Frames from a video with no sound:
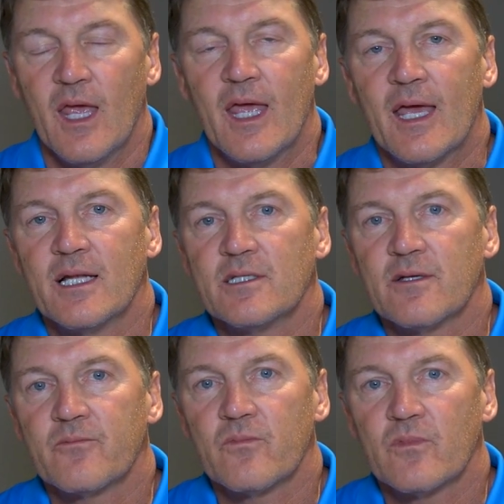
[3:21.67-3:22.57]

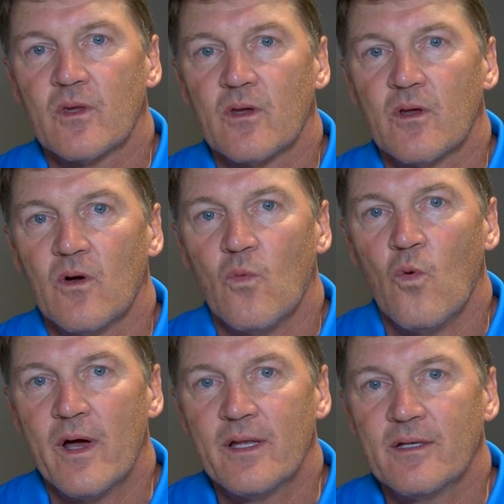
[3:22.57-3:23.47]
And
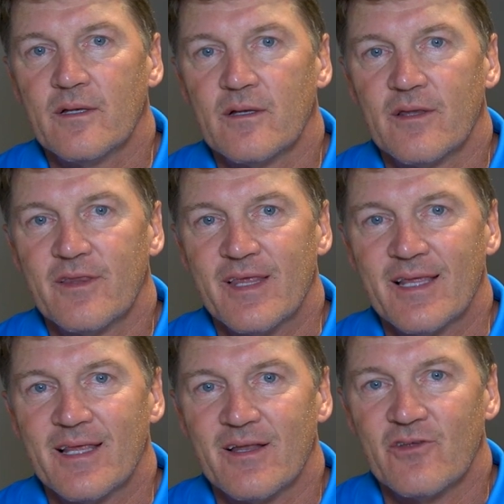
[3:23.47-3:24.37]
one
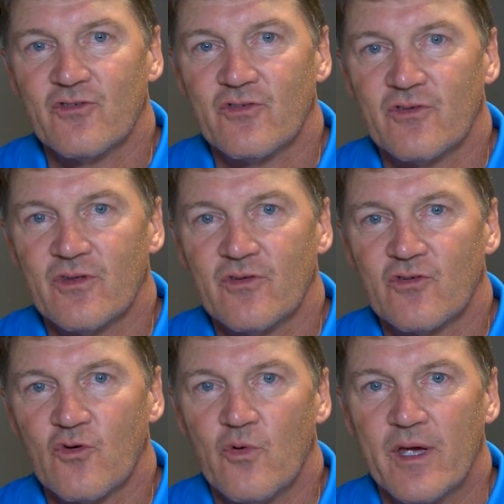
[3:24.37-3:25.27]
thing that
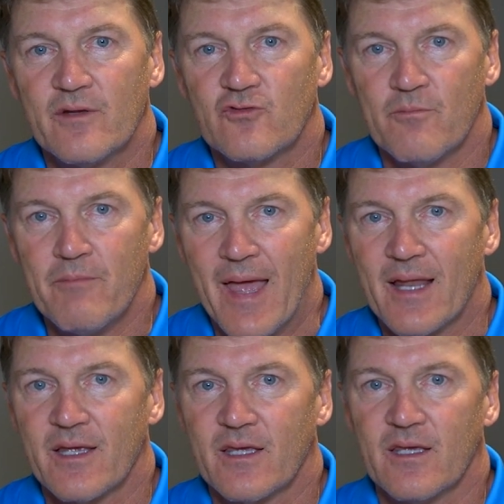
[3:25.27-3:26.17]
is quite
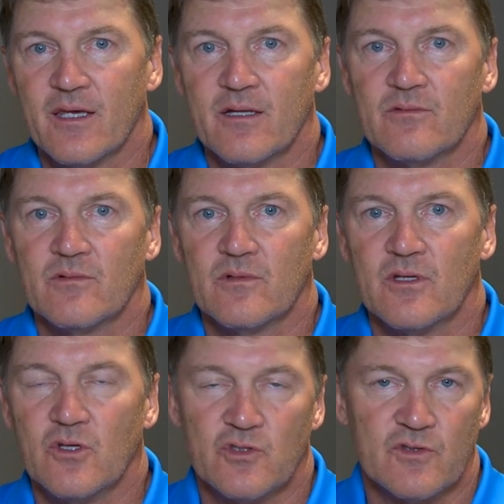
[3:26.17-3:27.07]
dramatic in
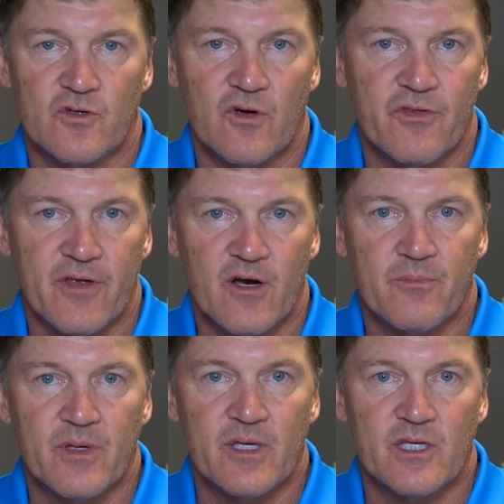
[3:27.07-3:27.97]
the use of neural
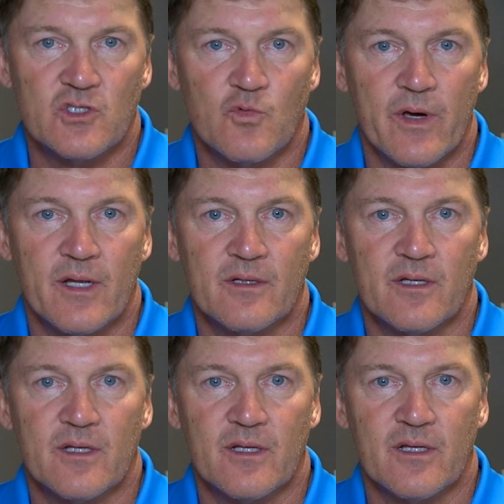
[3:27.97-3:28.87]
therapy is
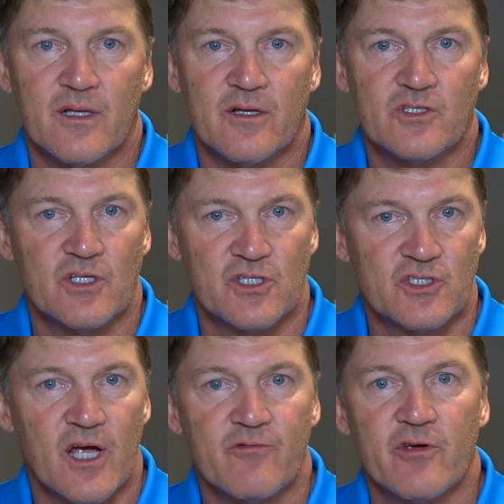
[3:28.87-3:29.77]
when there's a
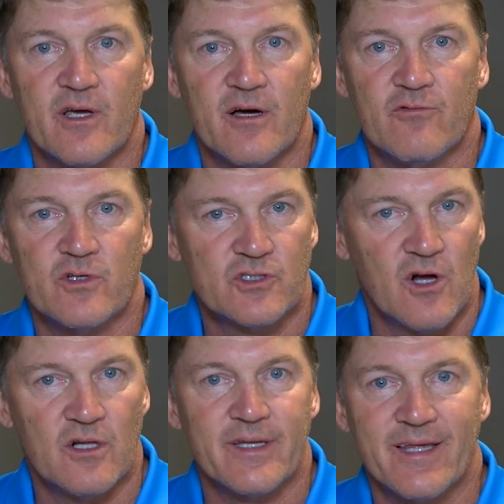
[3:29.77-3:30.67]
discovery of what's
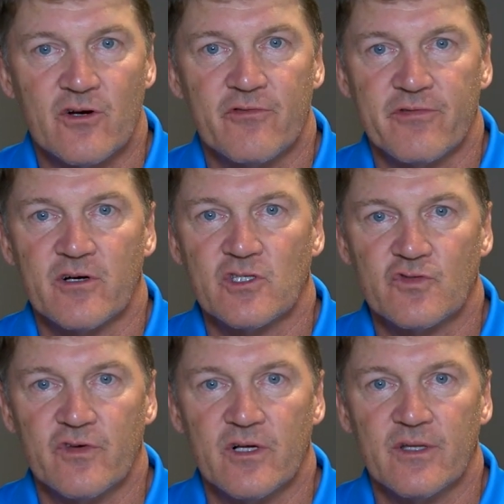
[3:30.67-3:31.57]
called an interference
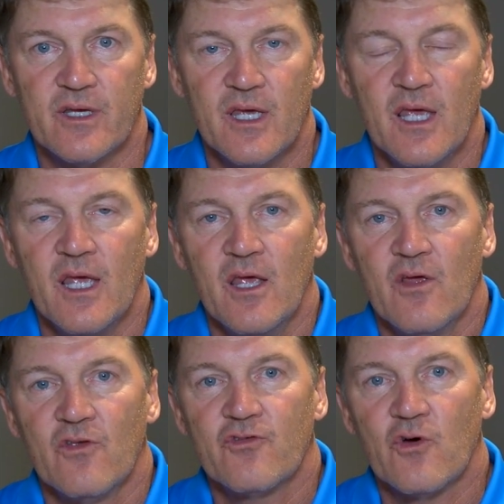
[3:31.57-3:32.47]
field.
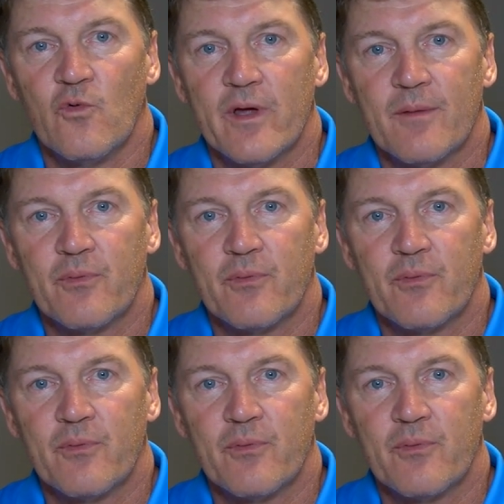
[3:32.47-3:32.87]
So when a